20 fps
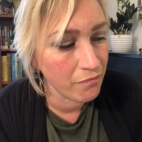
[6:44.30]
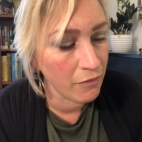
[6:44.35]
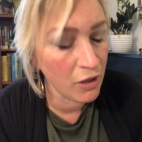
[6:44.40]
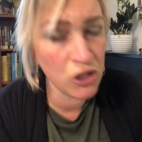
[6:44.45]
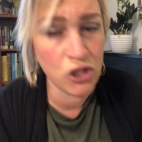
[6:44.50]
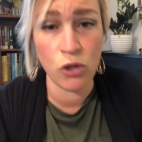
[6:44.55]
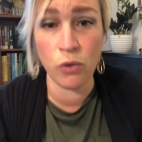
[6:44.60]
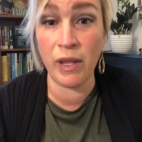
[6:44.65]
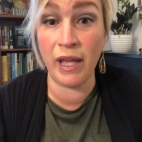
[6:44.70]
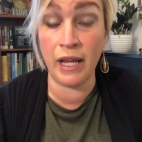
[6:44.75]

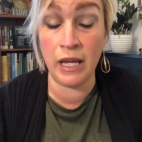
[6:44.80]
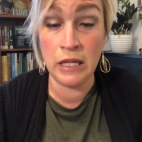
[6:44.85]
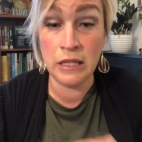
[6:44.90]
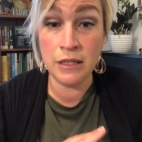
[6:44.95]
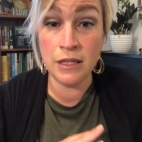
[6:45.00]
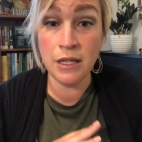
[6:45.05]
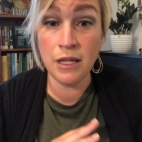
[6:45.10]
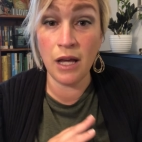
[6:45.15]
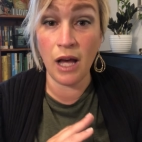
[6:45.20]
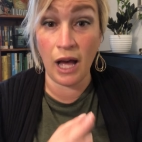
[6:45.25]
So, like
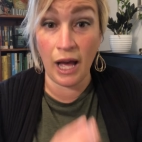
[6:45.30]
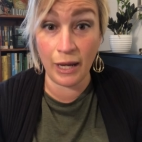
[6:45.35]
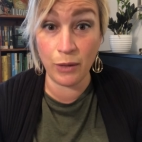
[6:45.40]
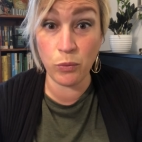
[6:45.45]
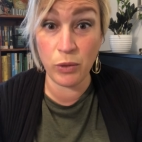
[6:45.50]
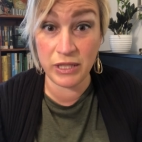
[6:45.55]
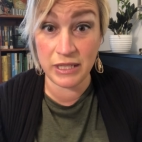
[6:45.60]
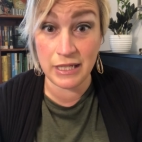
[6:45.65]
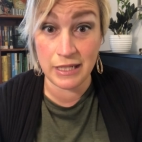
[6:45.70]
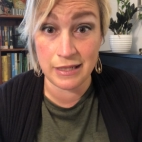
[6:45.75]

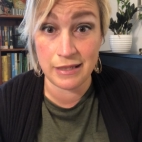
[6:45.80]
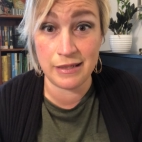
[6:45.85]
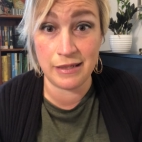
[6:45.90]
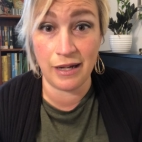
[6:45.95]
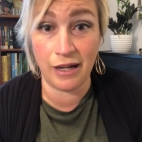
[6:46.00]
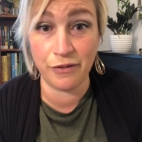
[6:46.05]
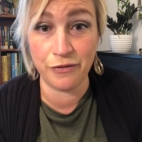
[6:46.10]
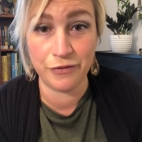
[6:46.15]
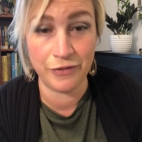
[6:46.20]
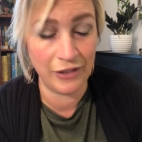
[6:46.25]
eyewitness
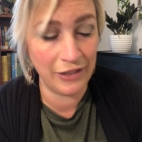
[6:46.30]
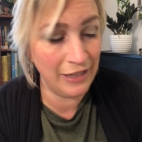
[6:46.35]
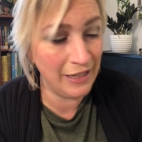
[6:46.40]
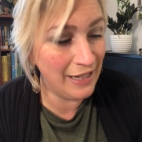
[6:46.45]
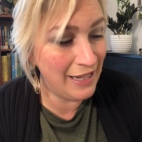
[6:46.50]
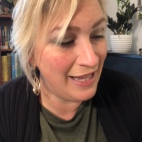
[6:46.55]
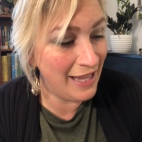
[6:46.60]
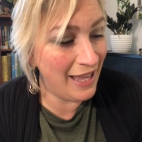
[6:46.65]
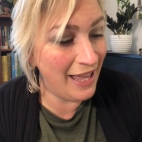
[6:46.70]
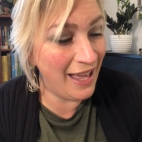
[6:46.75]
stuff.
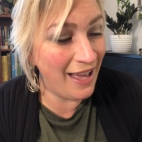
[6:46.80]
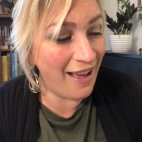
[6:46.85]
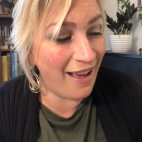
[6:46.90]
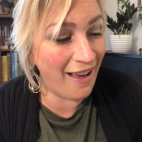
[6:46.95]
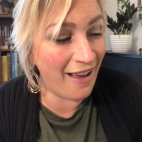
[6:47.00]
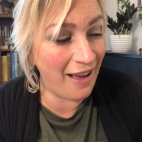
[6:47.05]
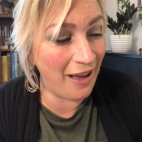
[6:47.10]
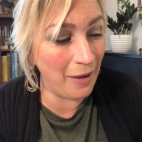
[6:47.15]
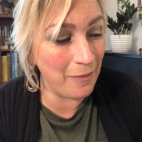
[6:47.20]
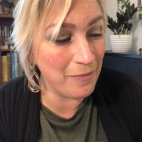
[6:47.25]

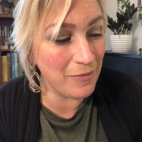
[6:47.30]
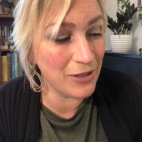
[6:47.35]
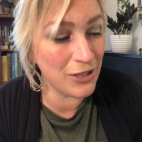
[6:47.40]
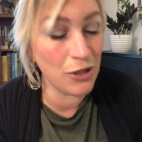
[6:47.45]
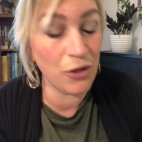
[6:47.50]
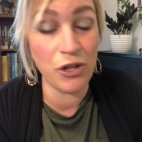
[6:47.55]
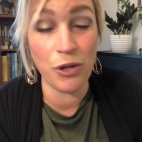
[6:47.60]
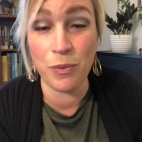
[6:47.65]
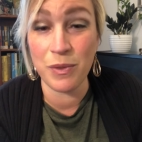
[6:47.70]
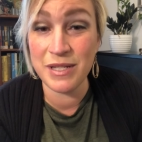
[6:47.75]
Um,
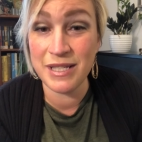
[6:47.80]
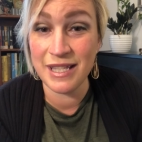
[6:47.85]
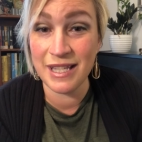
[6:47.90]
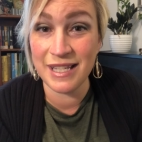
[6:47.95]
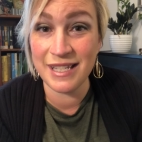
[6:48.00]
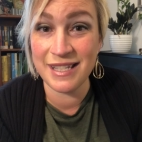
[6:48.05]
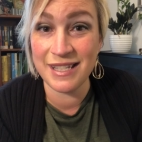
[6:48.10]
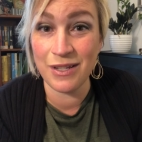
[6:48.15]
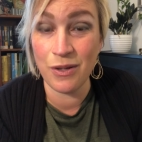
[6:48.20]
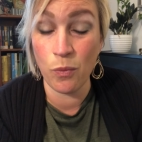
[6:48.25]
so, there was
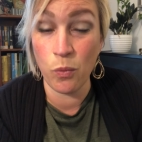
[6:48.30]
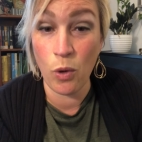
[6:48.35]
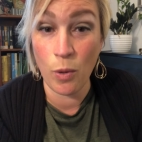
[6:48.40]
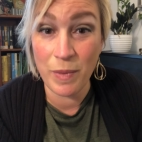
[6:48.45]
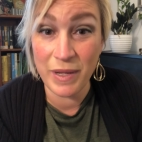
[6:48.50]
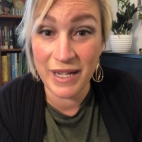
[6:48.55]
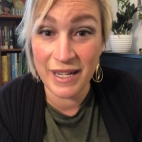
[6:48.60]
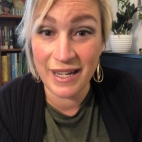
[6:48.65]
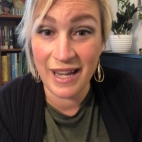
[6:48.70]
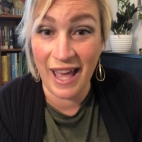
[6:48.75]
this
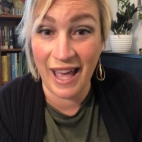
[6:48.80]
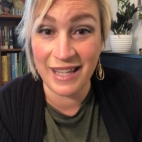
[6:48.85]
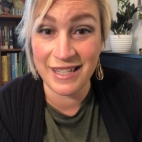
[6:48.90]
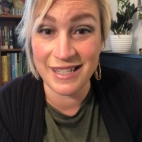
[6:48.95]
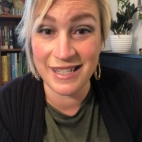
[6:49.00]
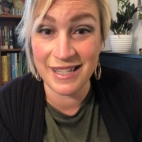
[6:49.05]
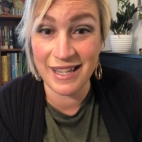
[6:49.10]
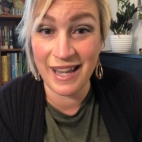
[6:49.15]
woman at,